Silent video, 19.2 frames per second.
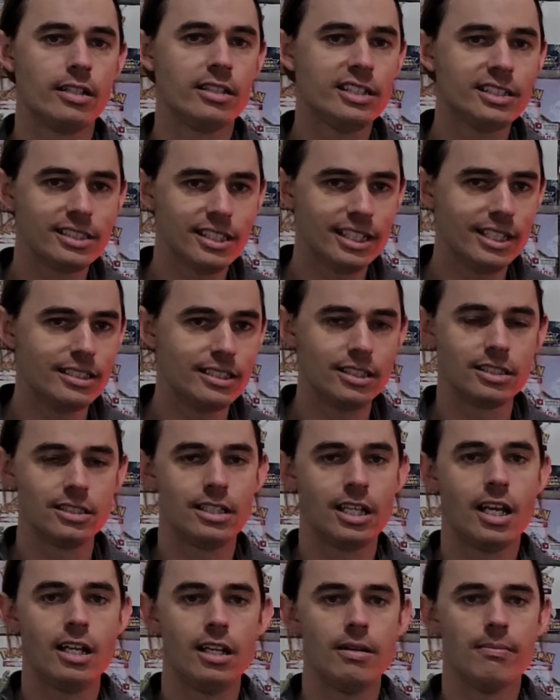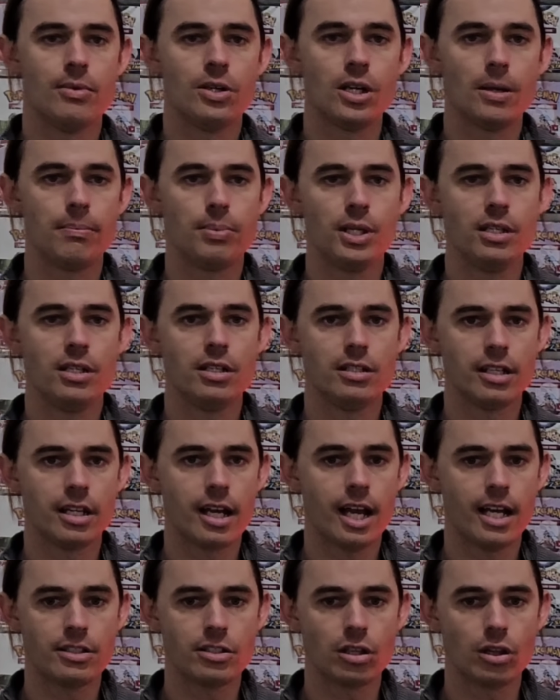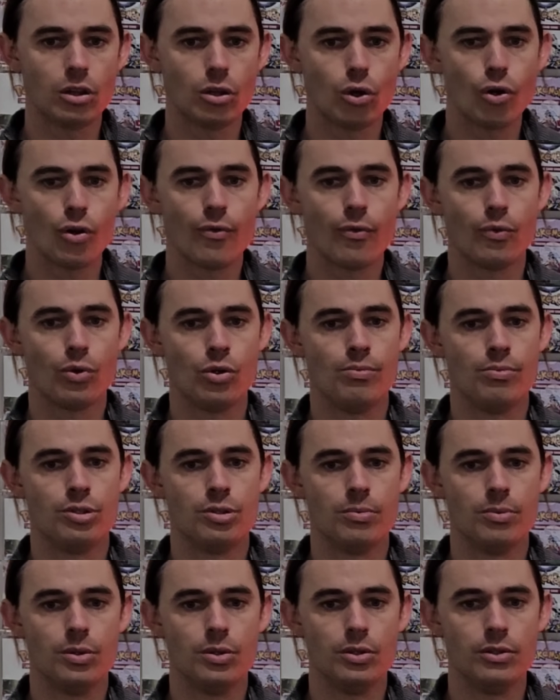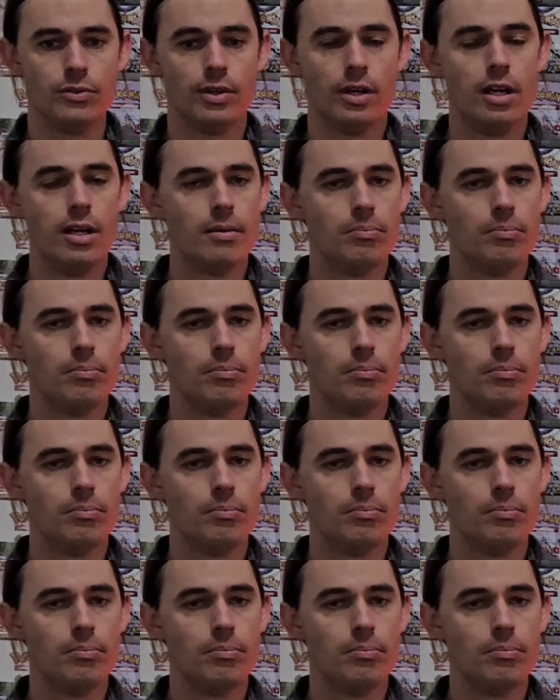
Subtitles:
and this is a set, in my opinion, that has a lot of room to move.